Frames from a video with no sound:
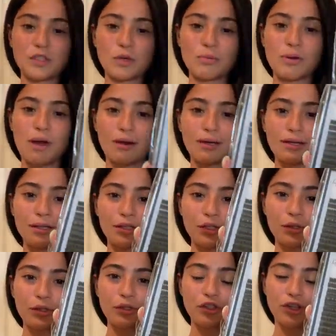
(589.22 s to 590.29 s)
Don't knock it
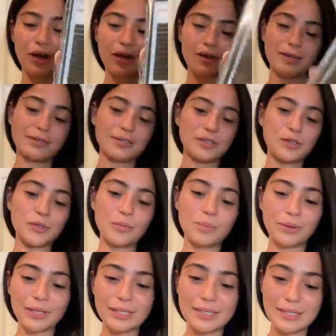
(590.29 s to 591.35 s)
until you try it.
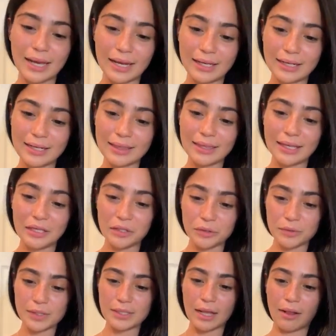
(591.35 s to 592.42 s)
Super excited. Thank
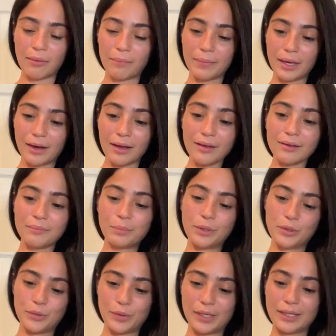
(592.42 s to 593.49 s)
you, Salmia
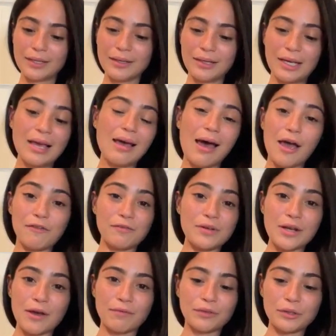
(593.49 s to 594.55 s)
Beauty. I've
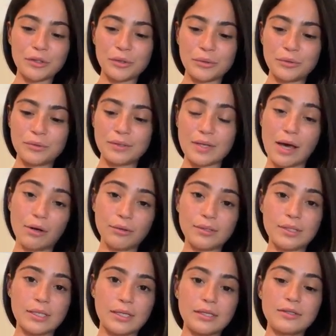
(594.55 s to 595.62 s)
never used
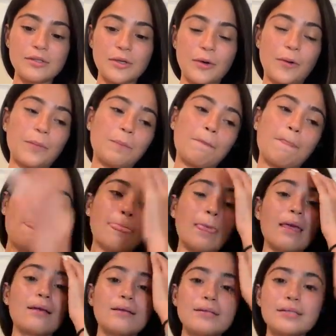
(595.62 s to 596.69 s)
LC, so
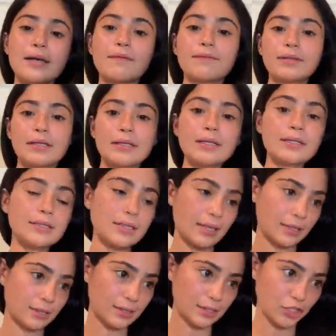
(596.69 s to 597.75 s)
definitely
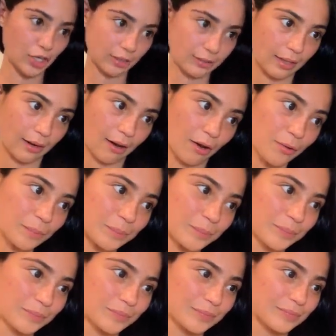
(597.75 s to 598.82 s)
excited to check that out.
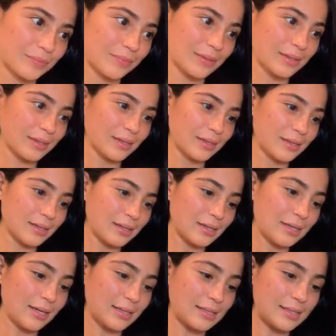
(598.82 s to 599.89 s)

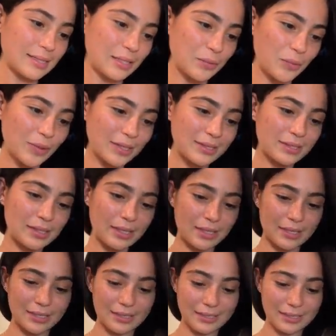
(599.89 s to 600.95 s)
Let's see, what's
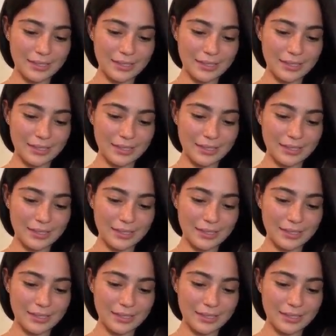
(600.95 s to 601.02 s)
this?